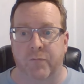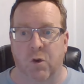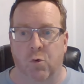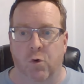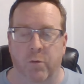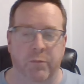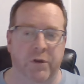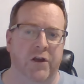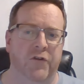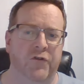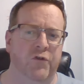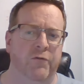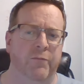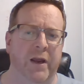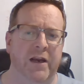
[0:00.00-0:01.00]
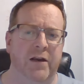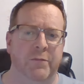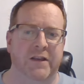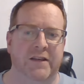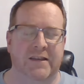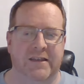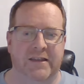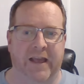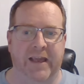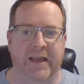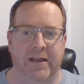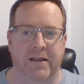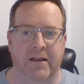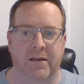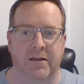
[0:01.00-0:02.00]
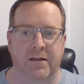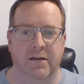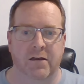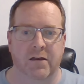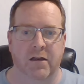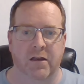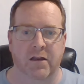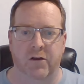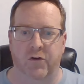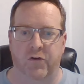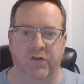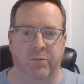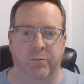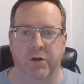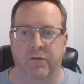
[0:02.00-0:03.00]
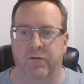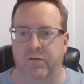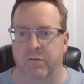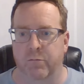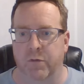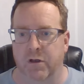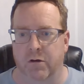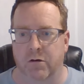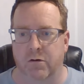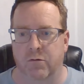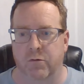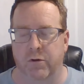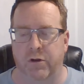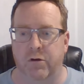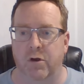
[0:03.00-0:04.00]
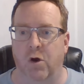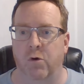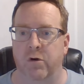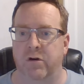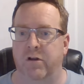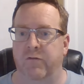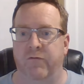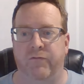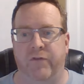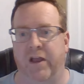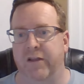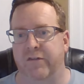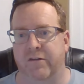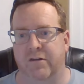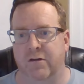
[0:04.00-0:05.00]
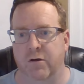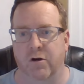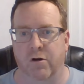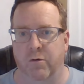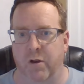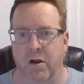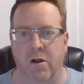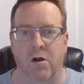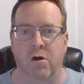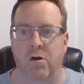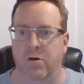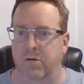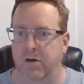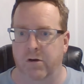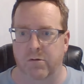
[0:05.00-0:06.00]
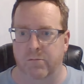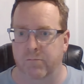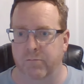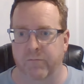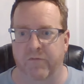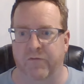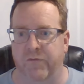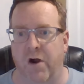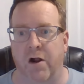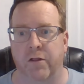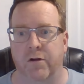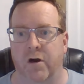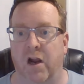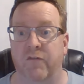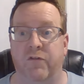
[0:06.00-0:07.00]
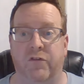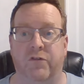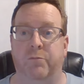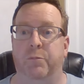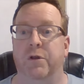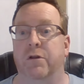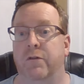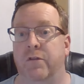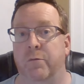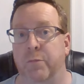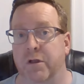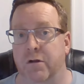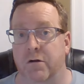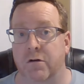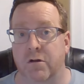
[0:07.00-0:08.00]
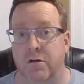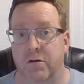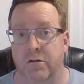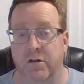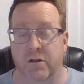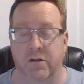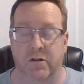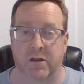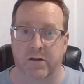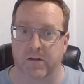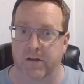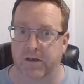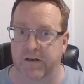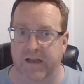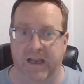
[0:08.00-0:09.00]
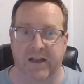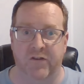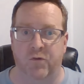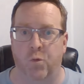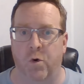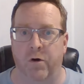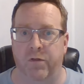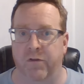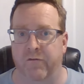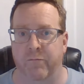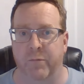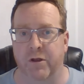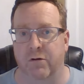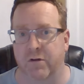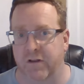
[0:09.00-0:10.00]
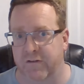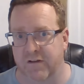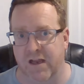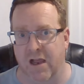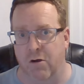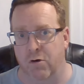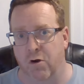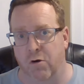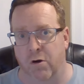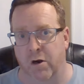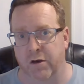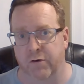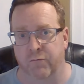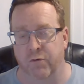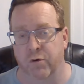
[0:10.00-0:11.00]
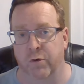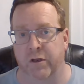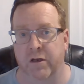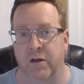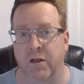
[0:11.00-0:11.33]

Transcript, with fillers: Well, because you've made a mistake, and you spilled some milk. Well, you go and confess, you know, oh, you know, Father, I've spilled the milk. The, the, the day's worth of milk is now gone and ruined.